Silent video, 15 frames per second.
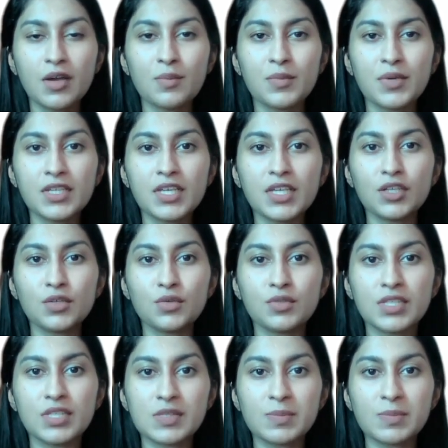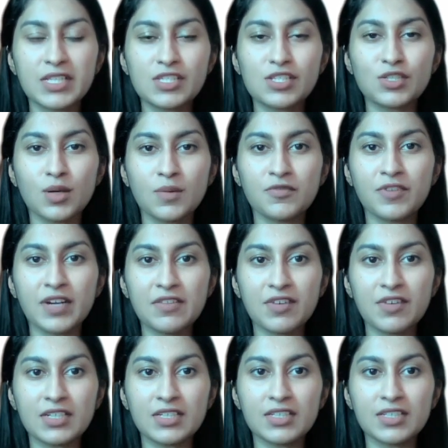bringing you this month's top five
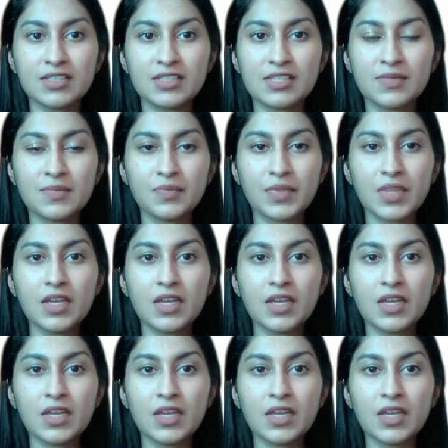articles.